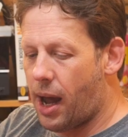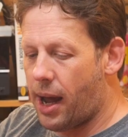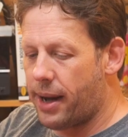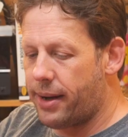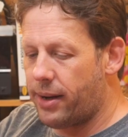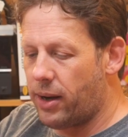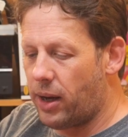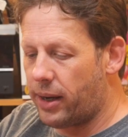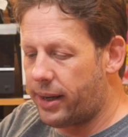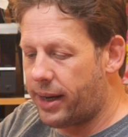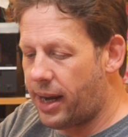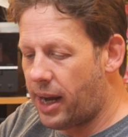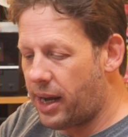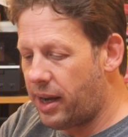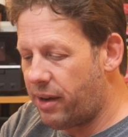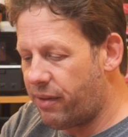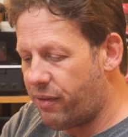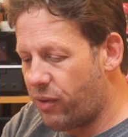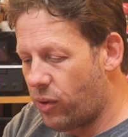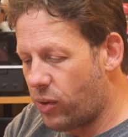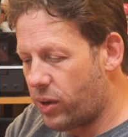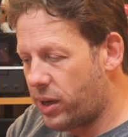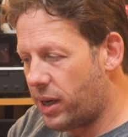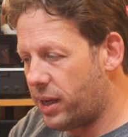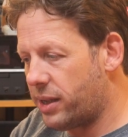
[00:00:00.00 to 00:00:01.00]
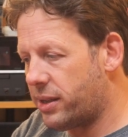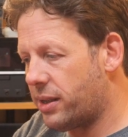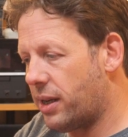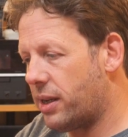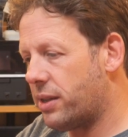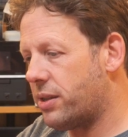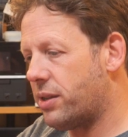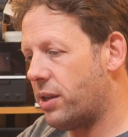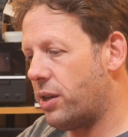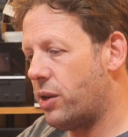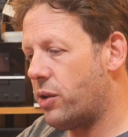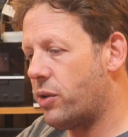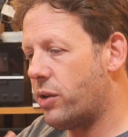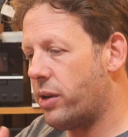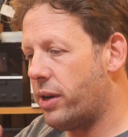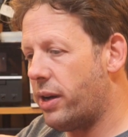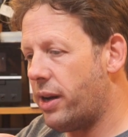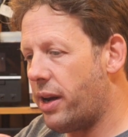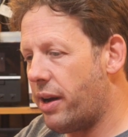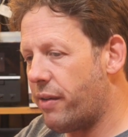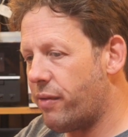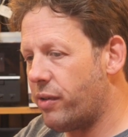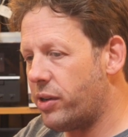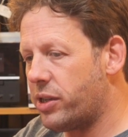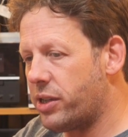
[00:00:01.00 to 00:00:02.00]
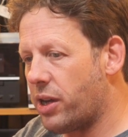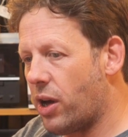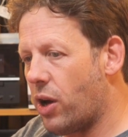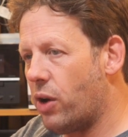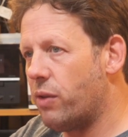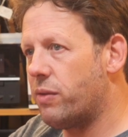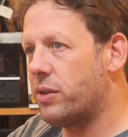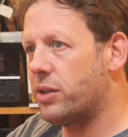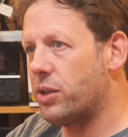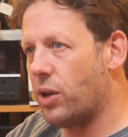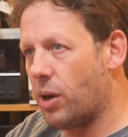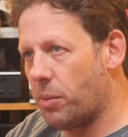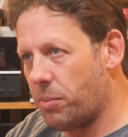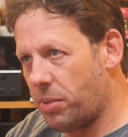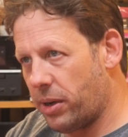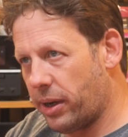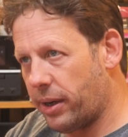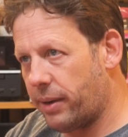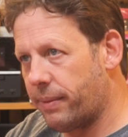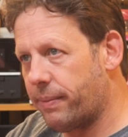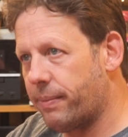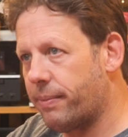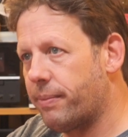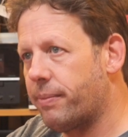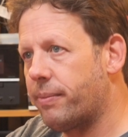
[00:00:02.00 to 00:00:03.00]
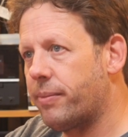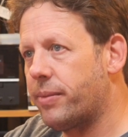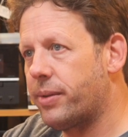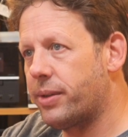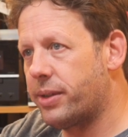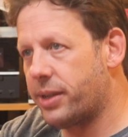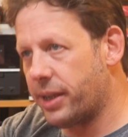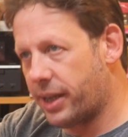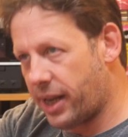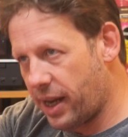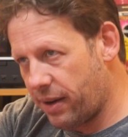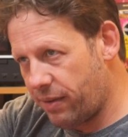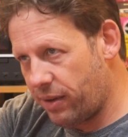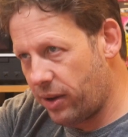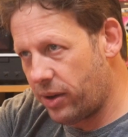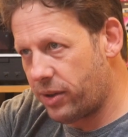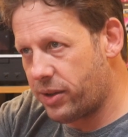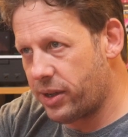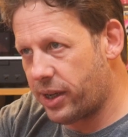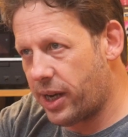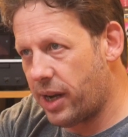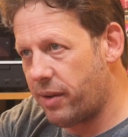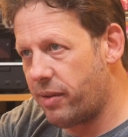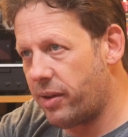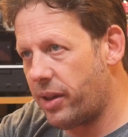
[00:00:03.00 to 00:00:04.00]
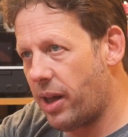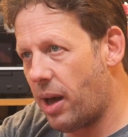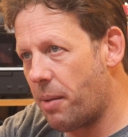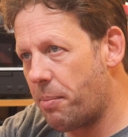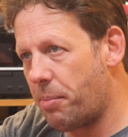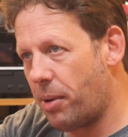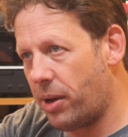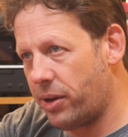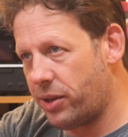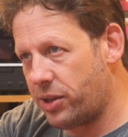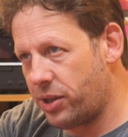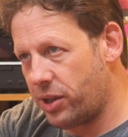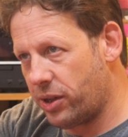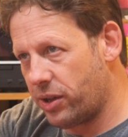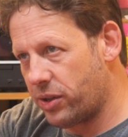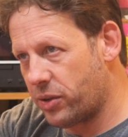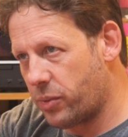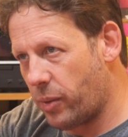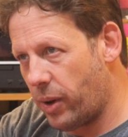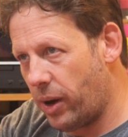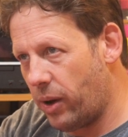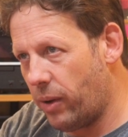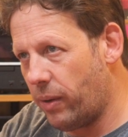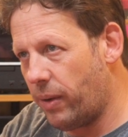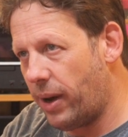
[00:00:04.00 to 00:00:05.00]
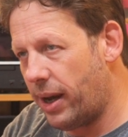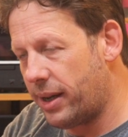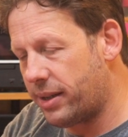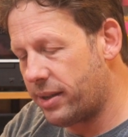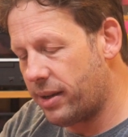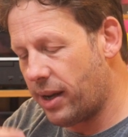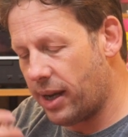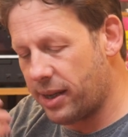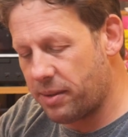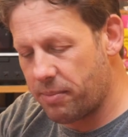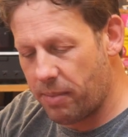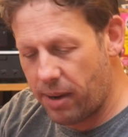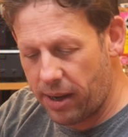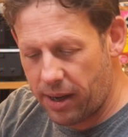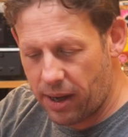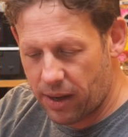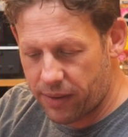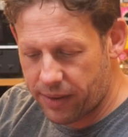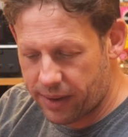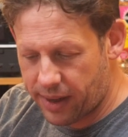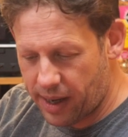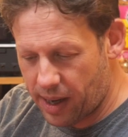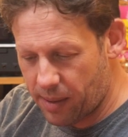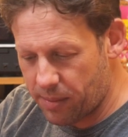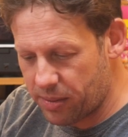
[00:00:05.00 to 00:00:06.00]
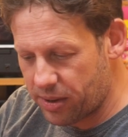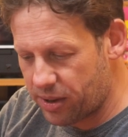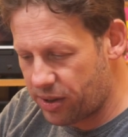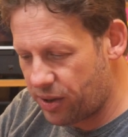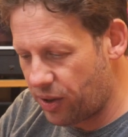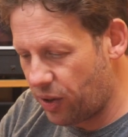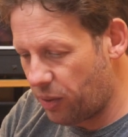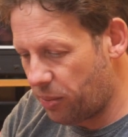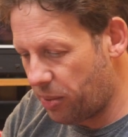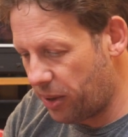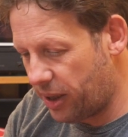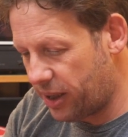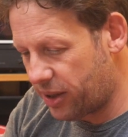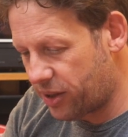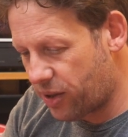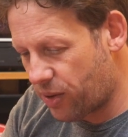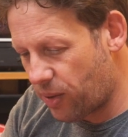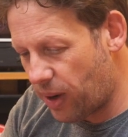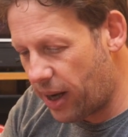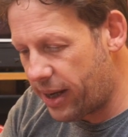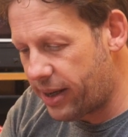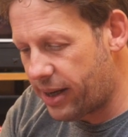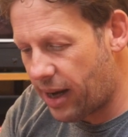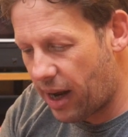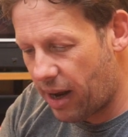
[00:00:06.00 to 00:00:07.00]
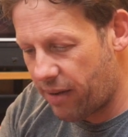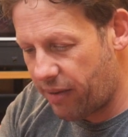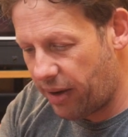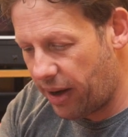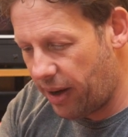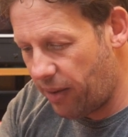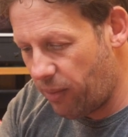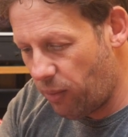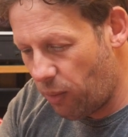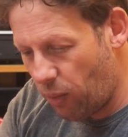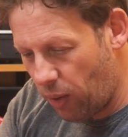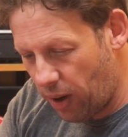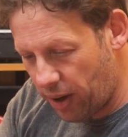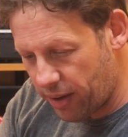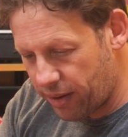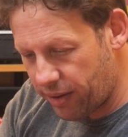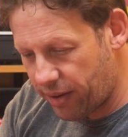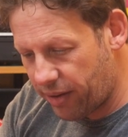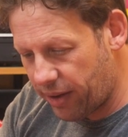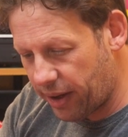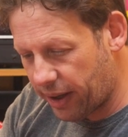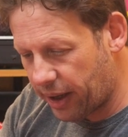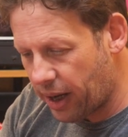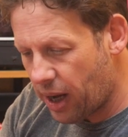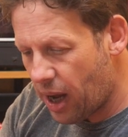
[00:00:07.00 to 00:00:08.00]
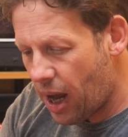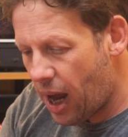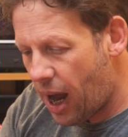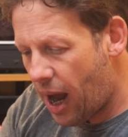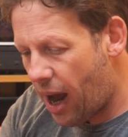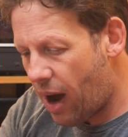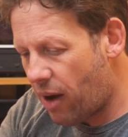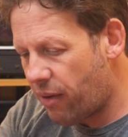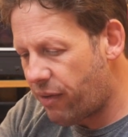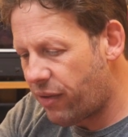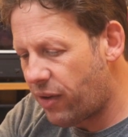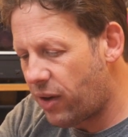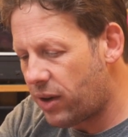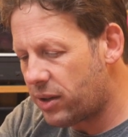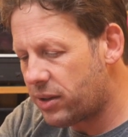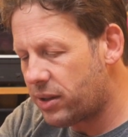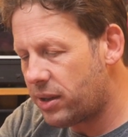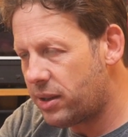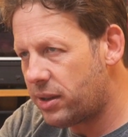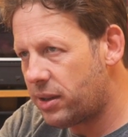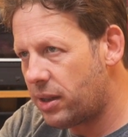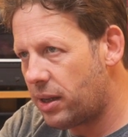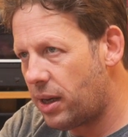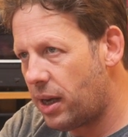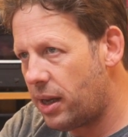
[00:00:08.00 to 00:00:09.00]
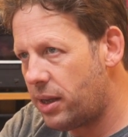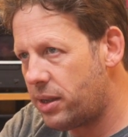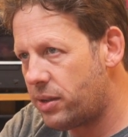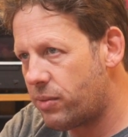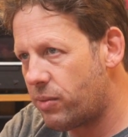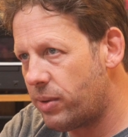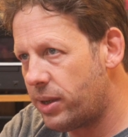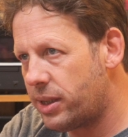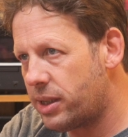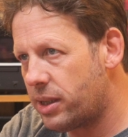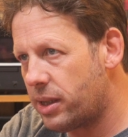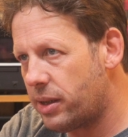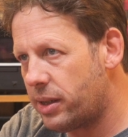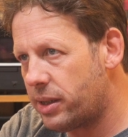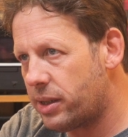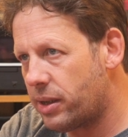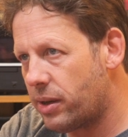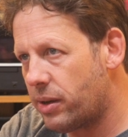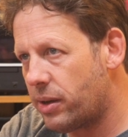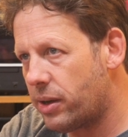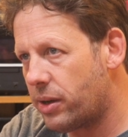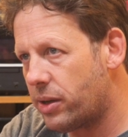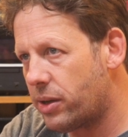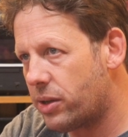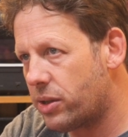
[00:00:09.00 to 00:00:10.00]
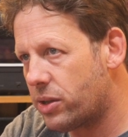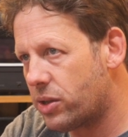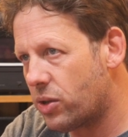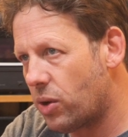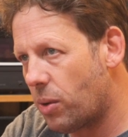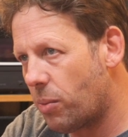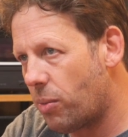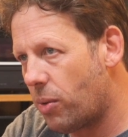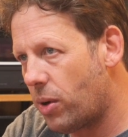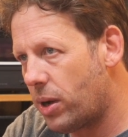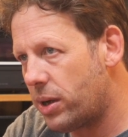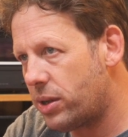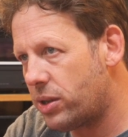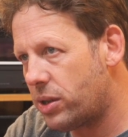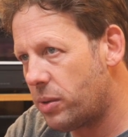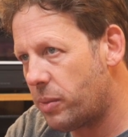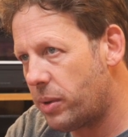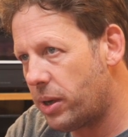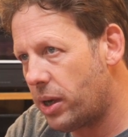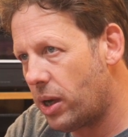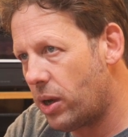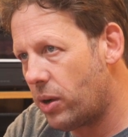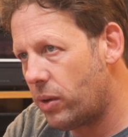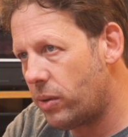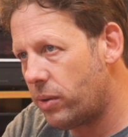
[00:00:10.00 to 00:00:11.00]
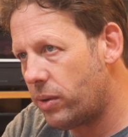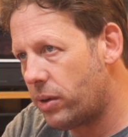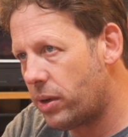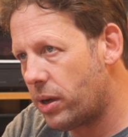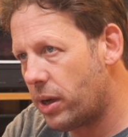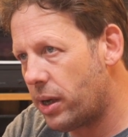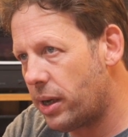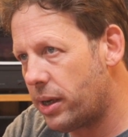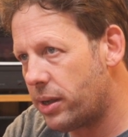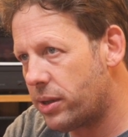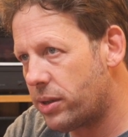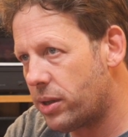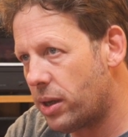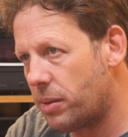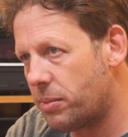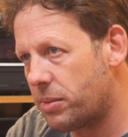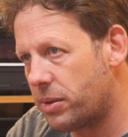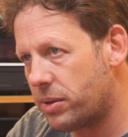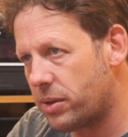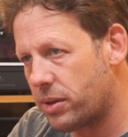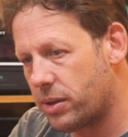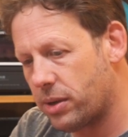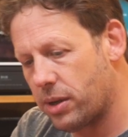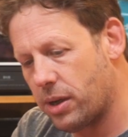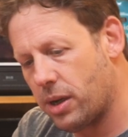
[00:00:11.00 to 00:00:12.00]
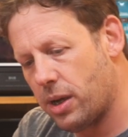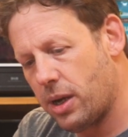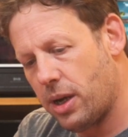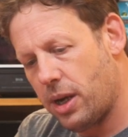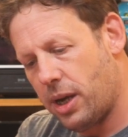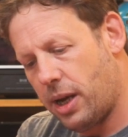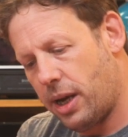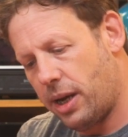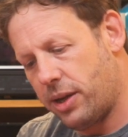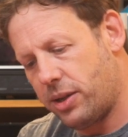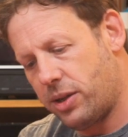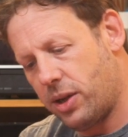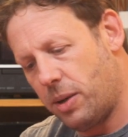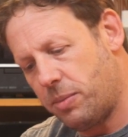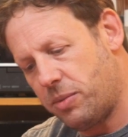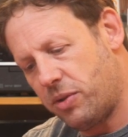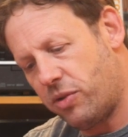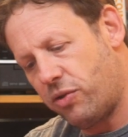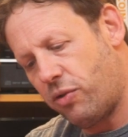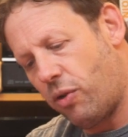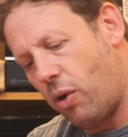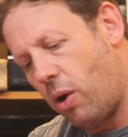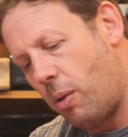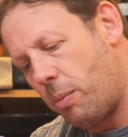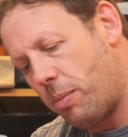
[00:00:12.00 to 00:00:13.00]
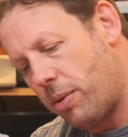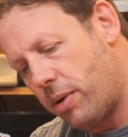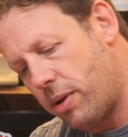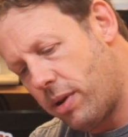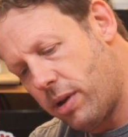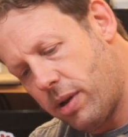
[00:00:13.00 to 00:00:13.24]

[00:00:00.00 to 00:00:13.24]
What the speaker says: And like any 4K sensor, you can leverage that oversampling to give you that punch in as well, as many other cameras do. But it's great to have it in one thing. How fast is the lens? Is it stopwise? Do we know in terms of drop?